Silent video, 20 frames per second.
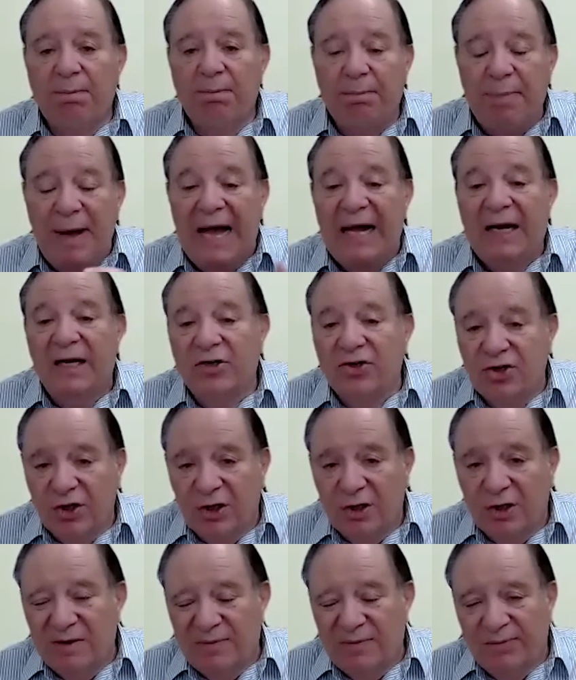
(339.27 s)
package
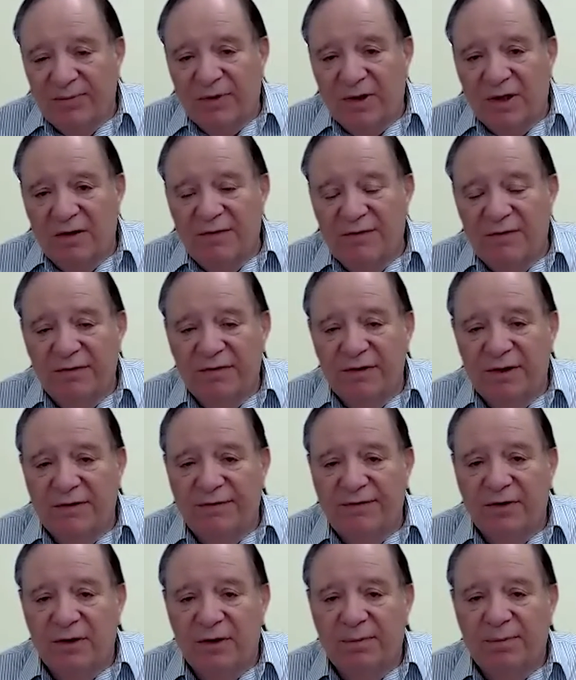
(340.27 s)
it for
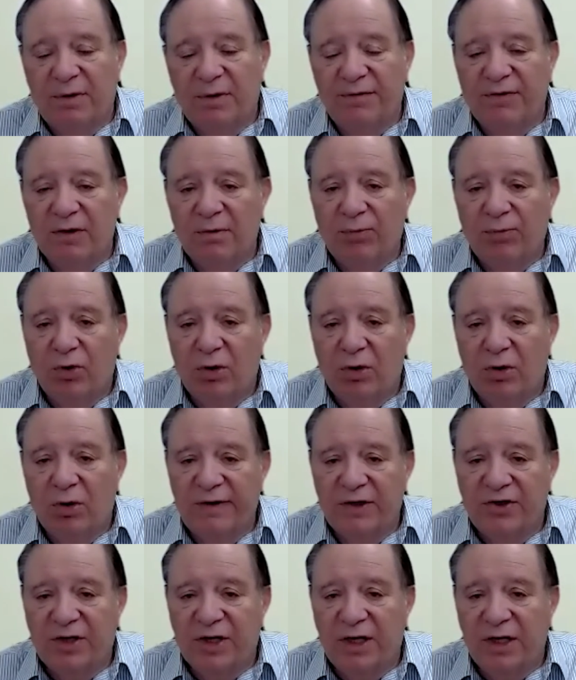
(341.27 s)
the Board of
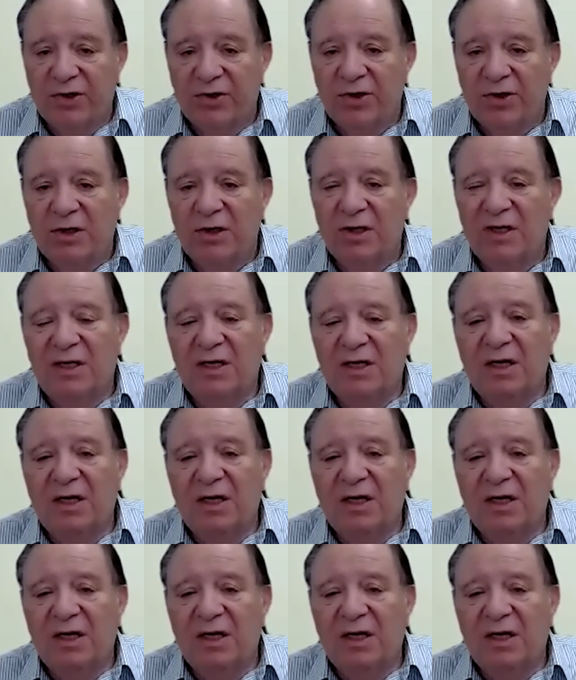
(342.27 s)
Education